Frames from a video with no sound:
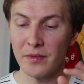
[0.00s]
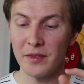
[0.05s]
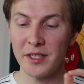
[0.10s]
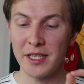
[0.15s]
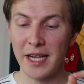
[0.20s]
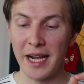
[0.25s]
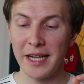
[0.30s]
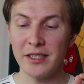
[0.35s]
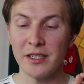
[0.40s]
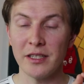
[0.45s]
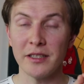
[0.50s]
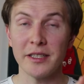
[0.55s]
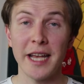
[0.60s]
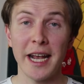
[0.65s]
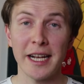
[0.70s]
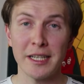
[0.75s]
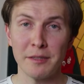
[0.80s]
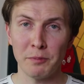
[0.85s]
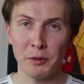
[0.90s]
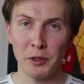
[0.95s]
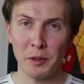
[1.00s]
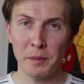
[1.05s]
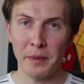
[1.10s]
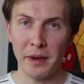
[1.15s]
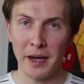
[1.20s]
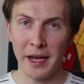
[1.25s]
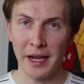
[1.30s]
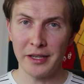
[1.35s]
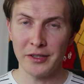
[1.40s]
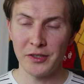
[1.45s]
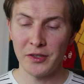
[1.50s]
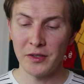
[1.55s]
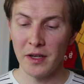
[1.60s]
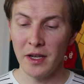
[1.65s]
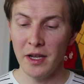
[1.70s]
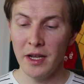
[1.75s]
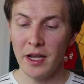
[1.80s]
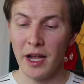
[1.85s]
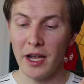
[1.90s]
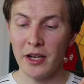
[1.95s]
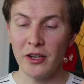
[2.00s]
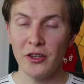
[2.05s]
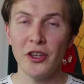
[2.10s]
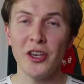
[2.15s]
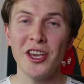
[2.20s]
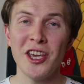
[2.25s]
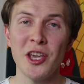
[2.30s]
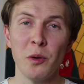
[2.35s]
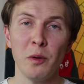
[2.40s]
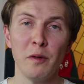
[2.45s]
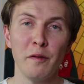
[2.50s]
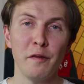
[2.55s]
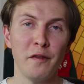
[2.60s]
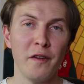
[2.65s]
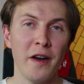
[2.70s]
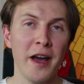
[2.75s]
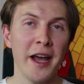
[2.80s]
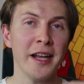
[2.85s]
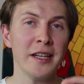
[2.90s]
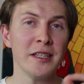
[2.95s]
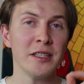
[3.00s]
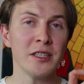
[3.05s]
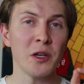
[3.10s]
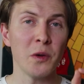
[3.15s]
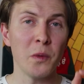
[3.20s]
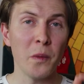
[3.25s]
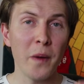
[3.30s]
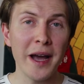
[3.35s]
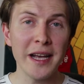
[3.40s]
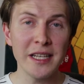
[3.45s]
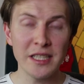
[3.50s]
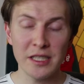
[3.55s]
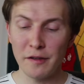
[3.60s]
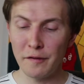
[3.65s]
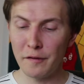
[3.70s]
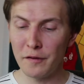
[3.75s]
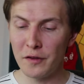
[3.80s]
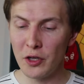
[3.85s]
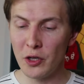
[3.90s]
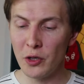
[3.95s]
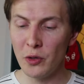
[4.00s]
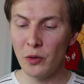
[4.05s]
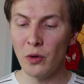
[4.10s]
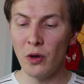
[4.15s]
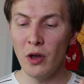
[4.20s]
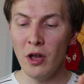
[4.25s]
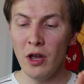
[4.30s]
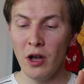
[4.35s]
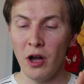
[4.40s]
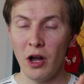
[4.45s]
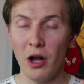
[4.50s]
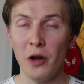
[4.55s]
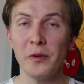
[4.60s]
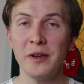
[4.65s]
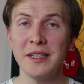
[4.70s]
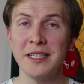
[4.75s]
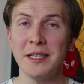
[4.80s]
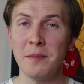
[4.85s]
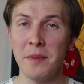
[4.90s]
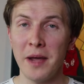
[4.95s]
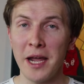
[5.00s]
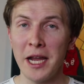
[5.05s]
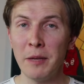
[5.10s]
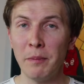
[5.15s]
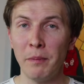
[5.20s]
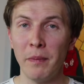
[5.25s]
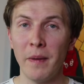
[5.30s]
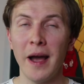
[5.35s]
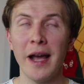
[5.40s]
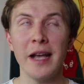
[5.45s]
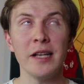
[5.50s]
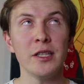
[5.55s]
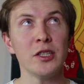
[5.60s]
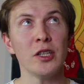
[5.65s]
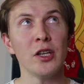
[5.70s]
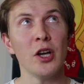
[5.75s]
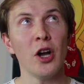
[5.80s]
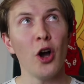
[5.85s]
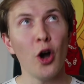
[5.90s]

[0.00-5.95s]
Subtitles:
titled Expert Pies, and here you will find quite a few already made pies,